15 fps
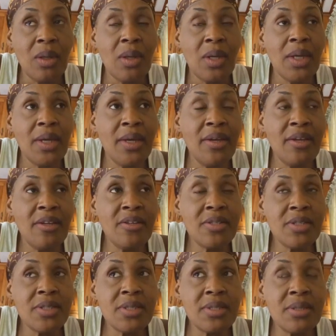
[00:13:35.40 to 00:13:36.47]

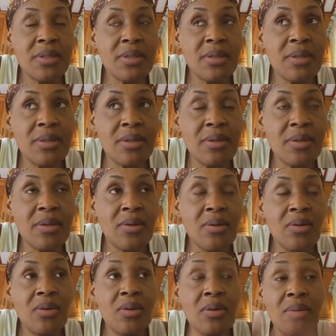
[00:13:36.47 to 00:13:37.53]
is,
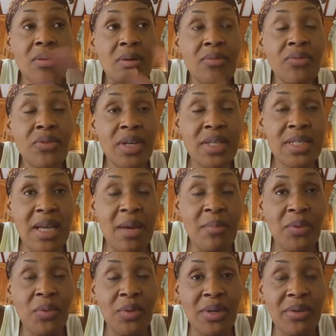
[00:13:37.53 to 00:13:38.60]
for
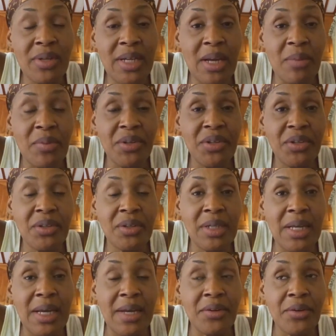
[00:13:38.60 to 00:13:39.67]
example, when Gabrielle Union
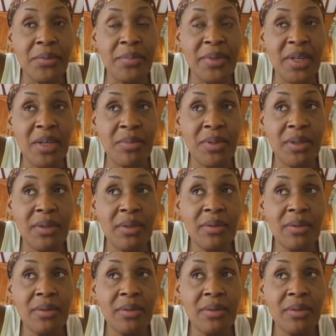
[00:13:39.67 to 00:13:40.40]
had her baby,